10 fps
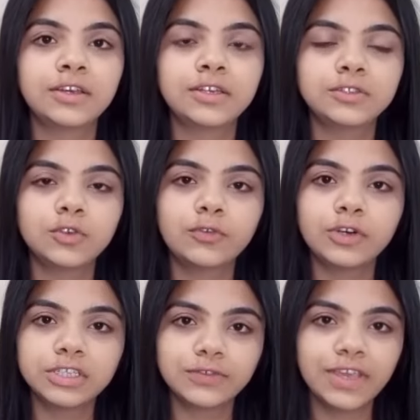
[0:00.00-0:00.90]
So
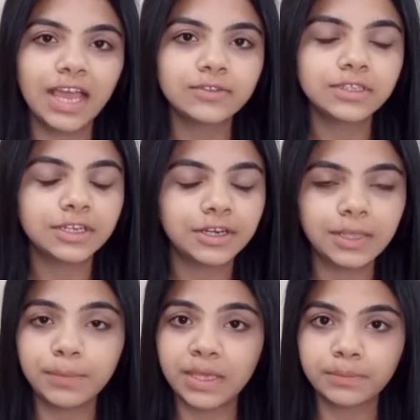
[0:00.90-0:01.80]
first we have the theory
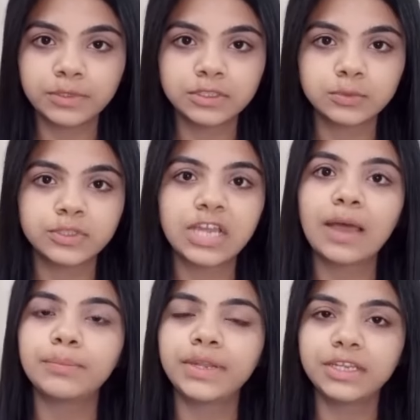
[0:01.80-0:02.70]
papers, which
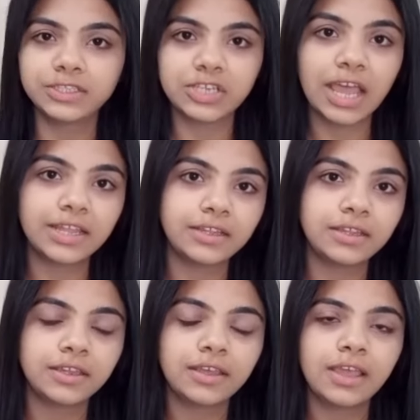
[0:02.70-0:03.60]
happened in Jan,
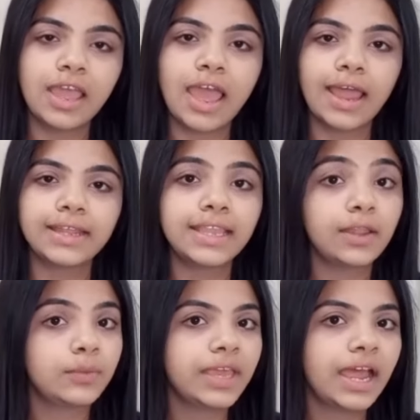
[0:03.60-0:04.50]
and
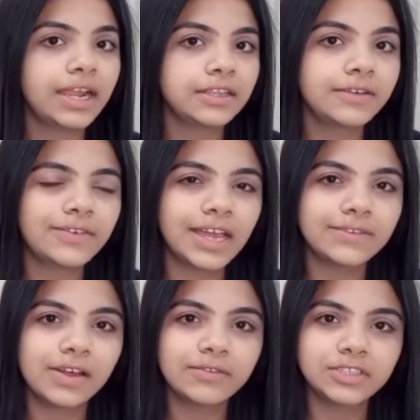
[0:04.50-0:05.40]
then we had the
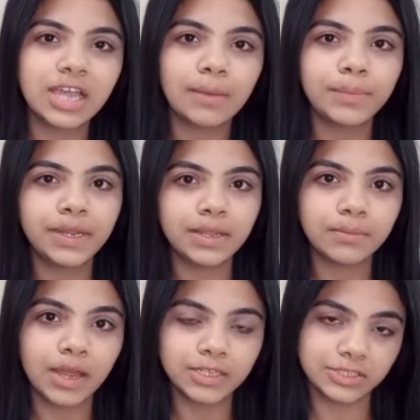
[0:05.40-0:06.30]
Viva, which happened in
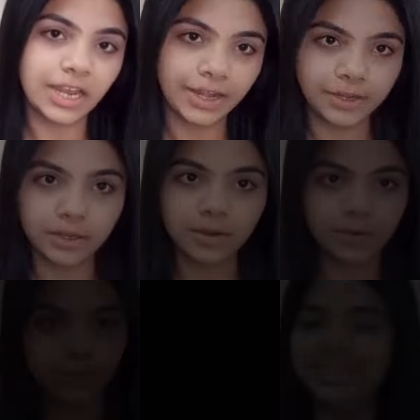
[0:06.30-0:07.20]
March right now.
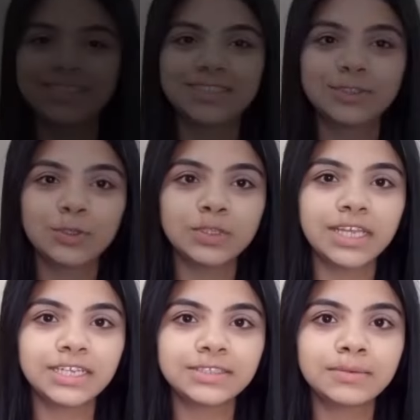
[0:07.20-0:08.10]
So there
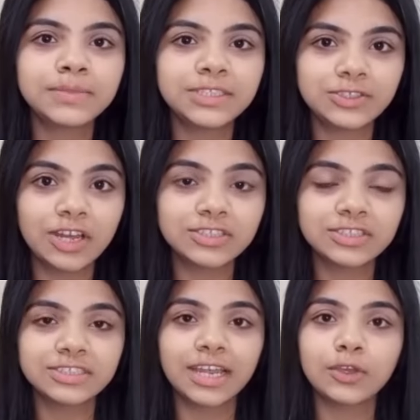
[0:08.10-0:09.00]
are some
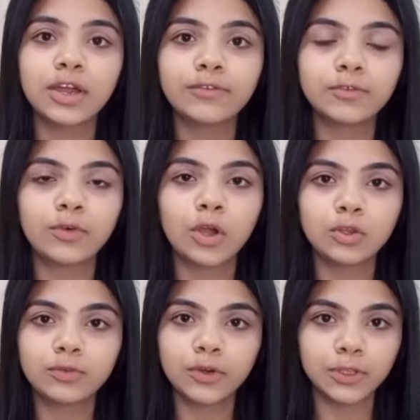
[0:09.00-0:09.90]
instructions that you have to follow
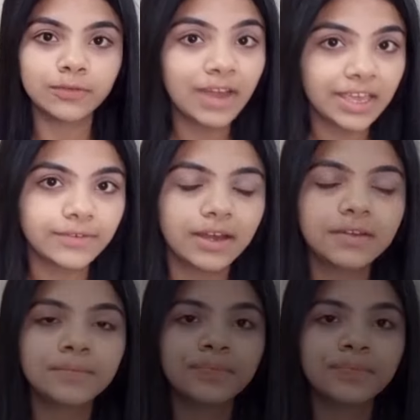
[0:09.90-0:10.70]
for your Viva.